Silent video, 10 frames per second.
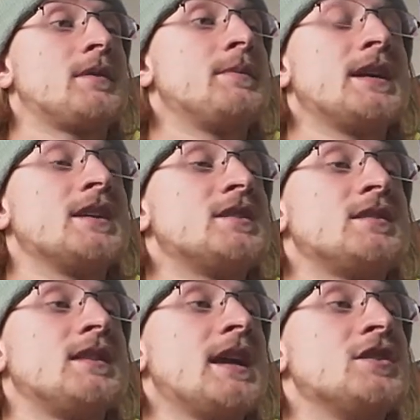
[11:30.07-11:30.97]

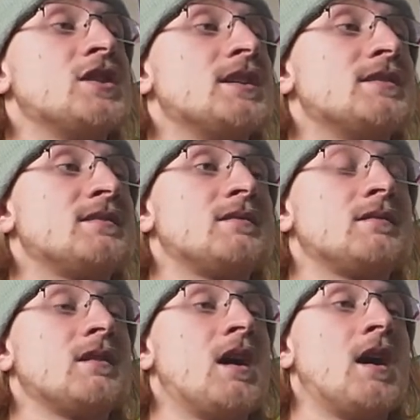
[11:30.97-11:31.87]
because they
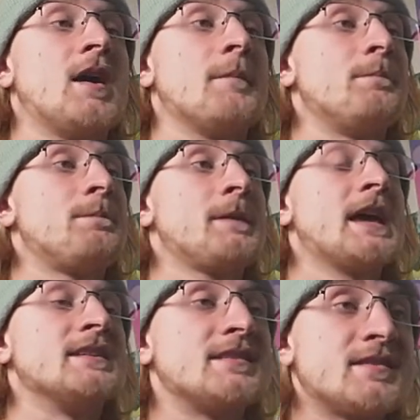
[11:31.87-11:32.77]
just
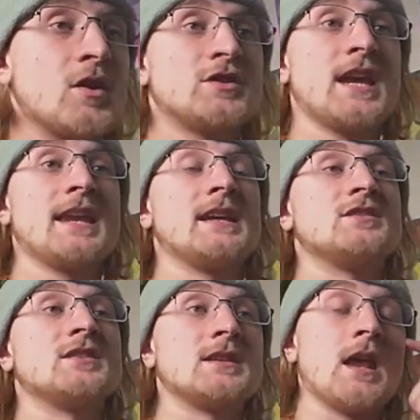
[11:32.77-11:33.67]
yeah, disassociating
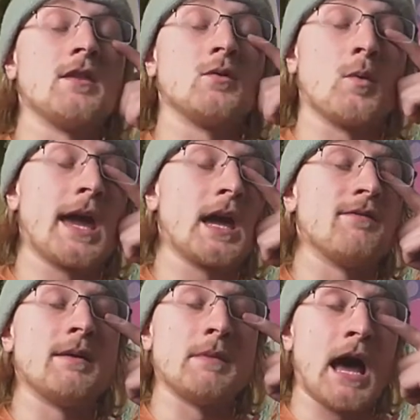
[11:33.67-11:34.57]
is just another way
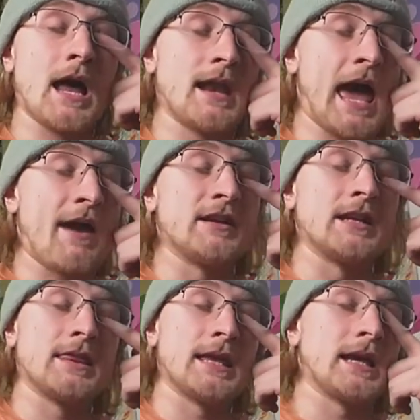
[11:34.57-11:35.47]
of them not having
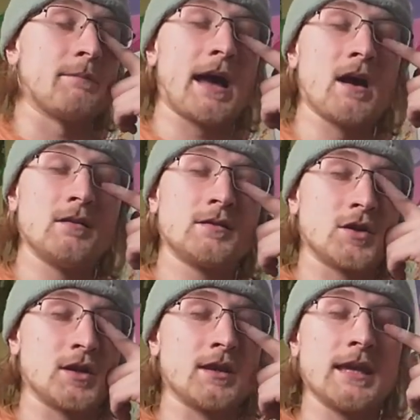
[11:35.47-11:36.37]
to think about
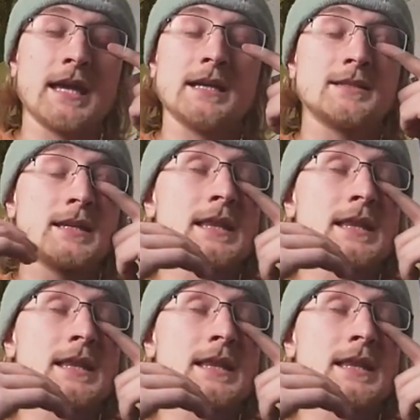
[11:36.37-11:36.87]
certain things,